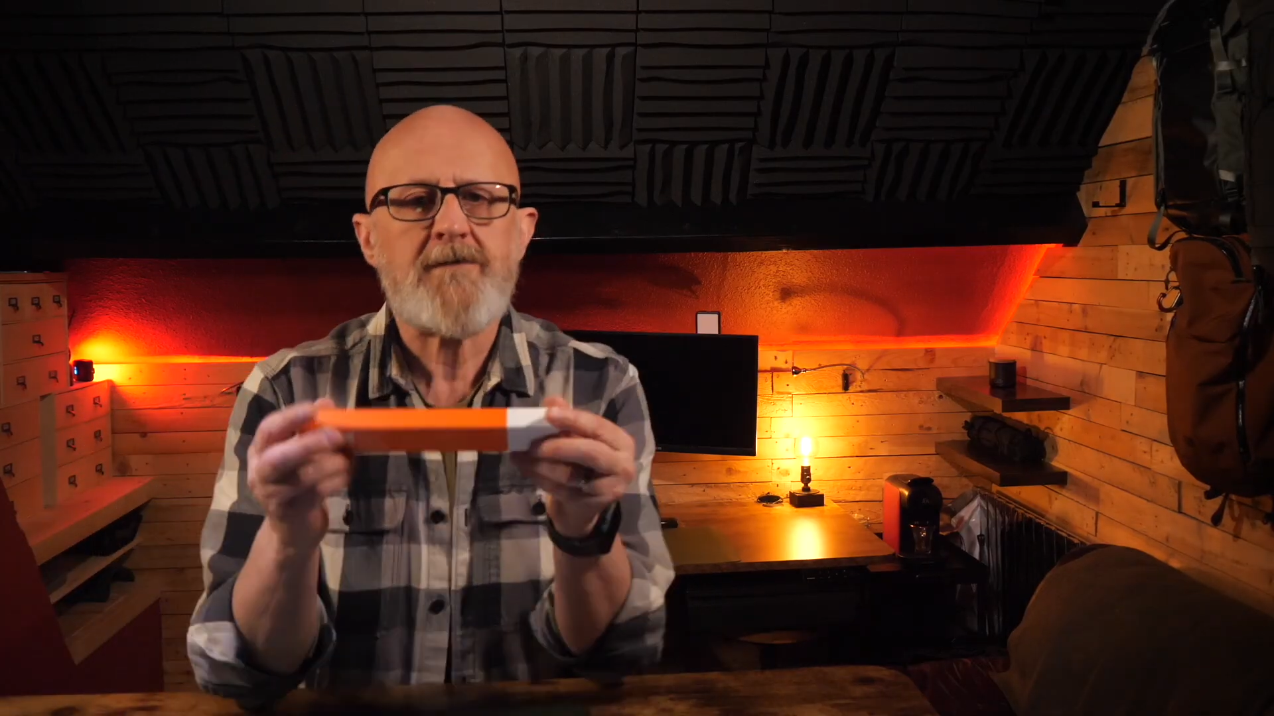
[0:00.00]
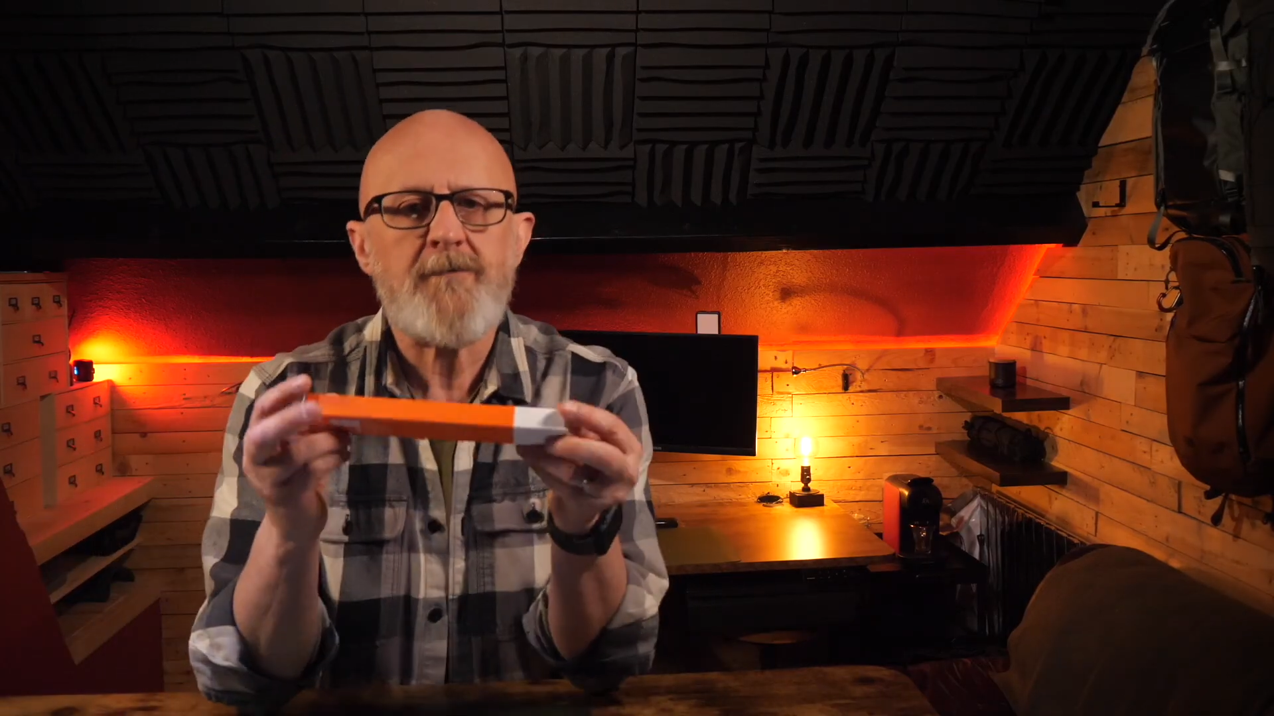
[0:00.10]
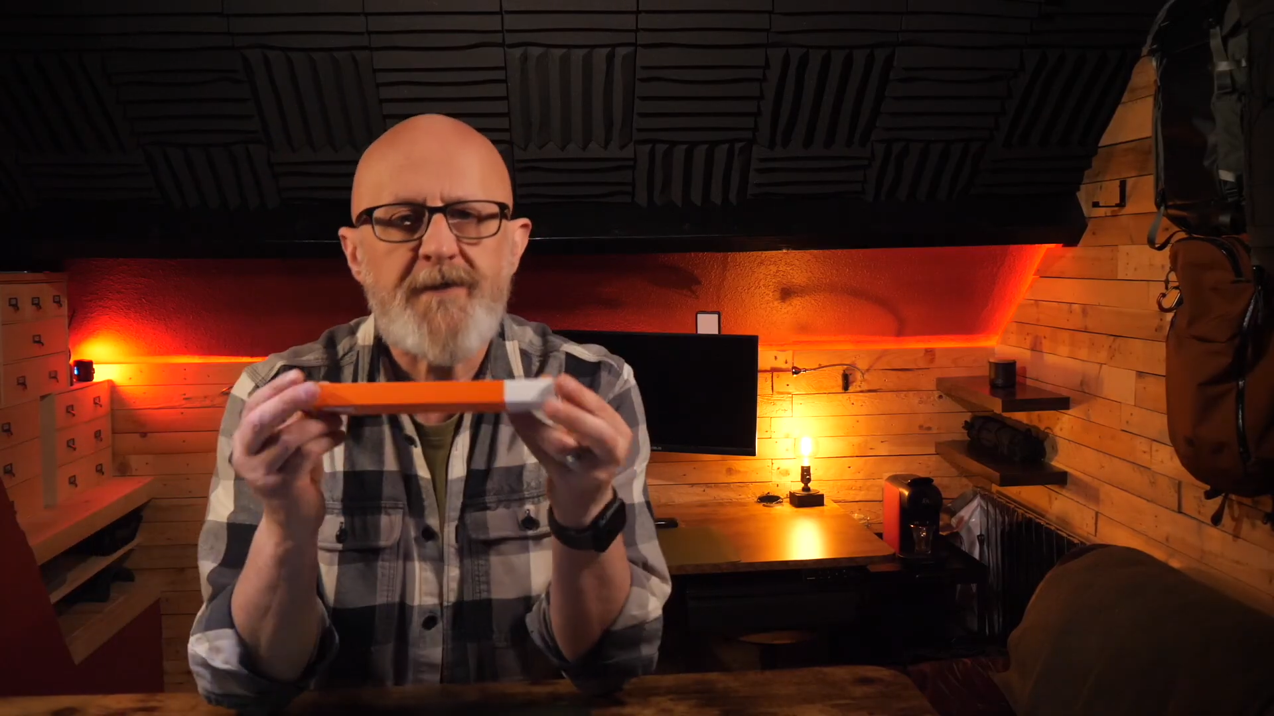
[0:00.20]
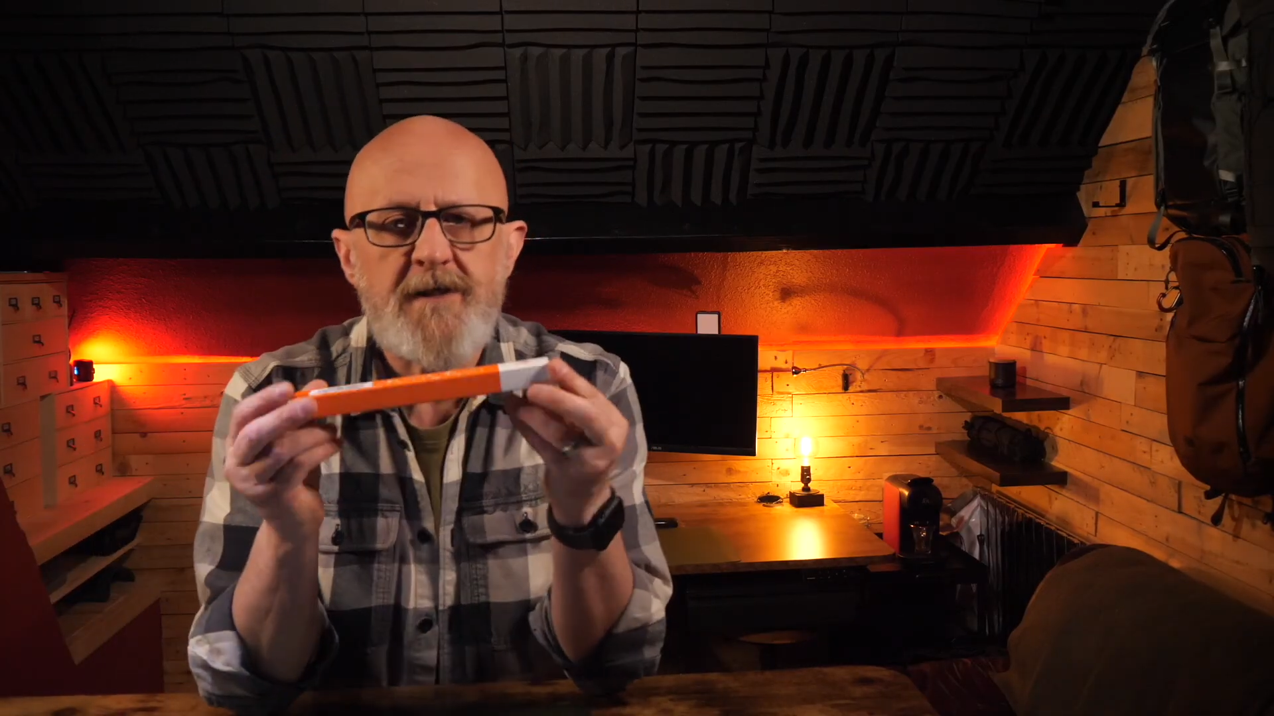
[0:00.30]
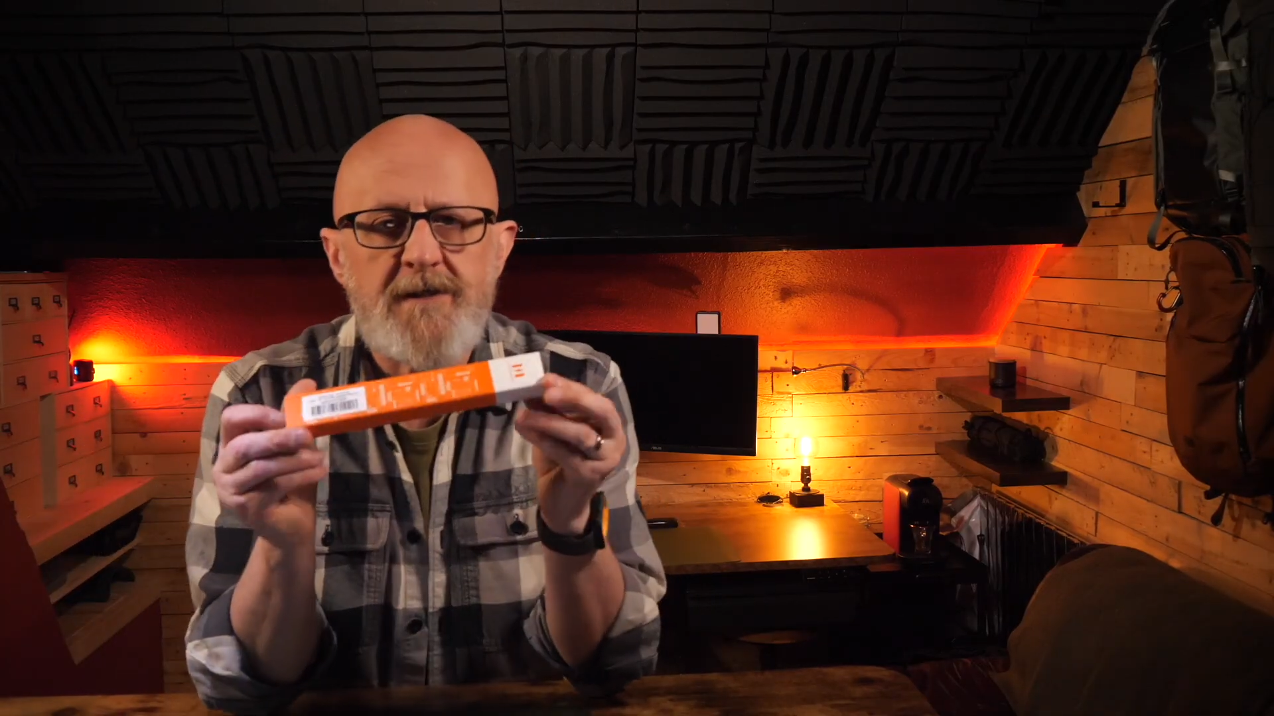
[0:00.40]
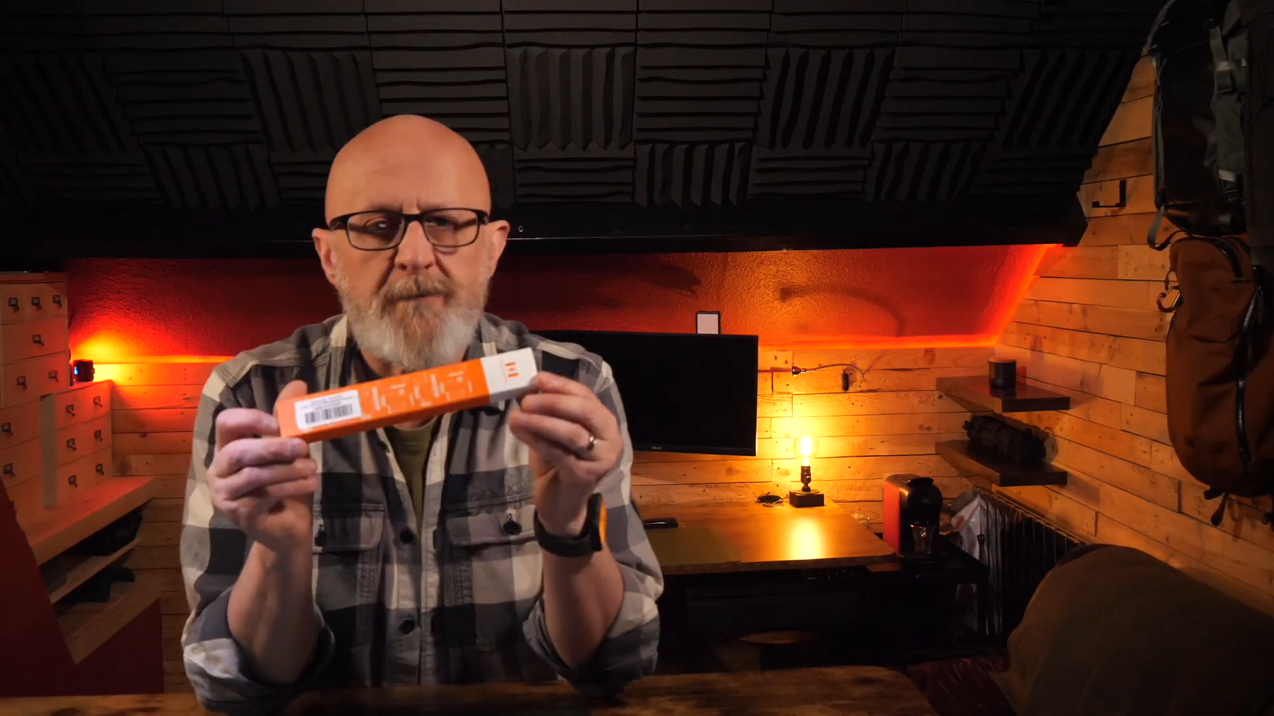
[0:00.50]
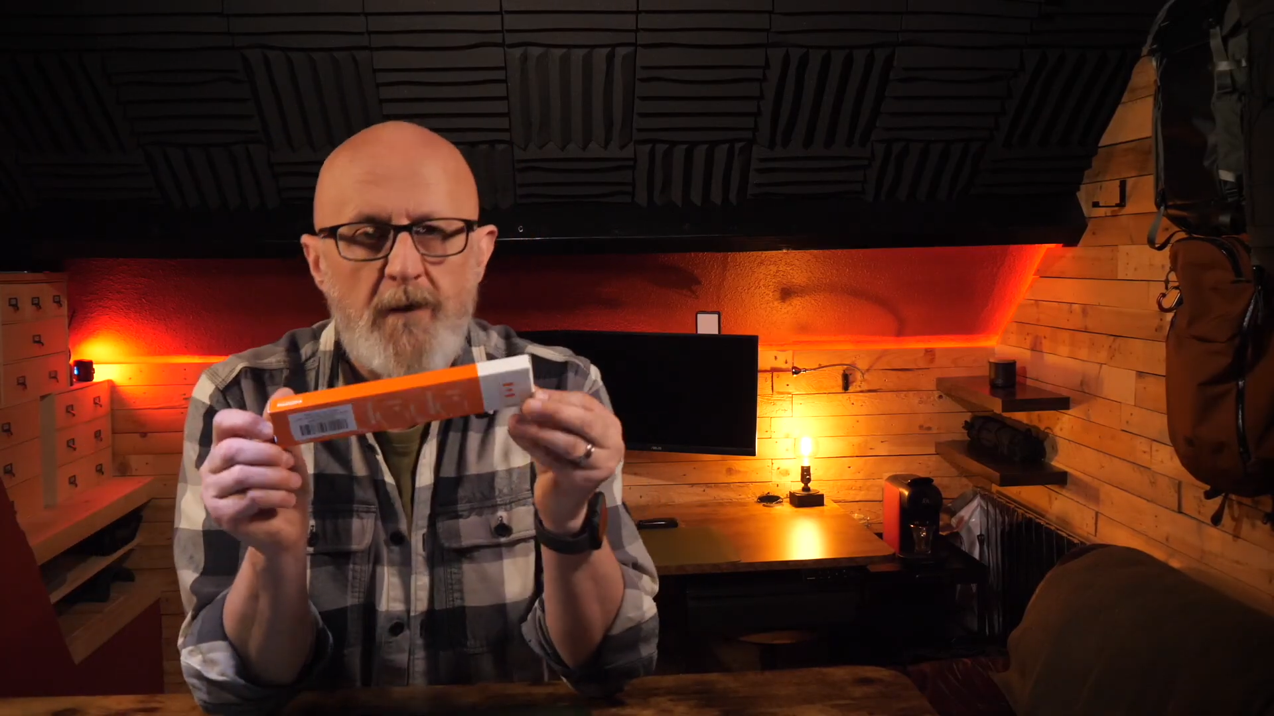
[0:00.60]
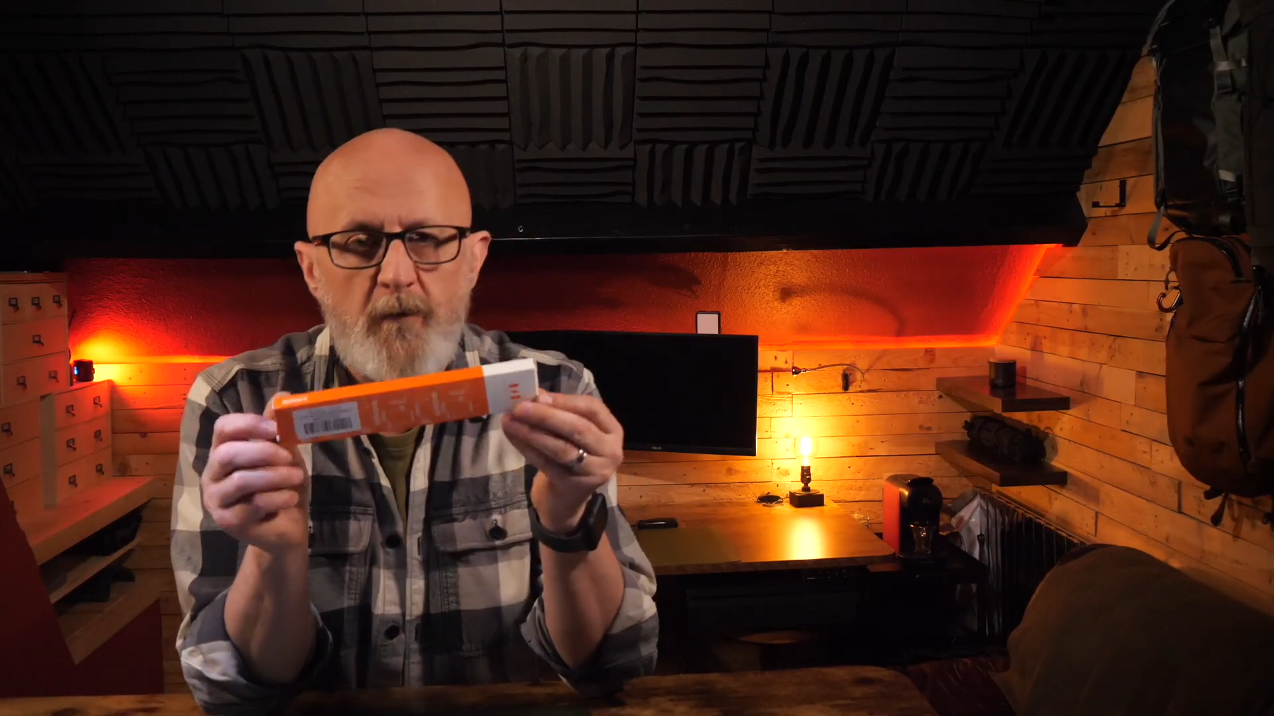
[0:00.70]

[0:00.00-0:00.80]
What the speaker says: something similar,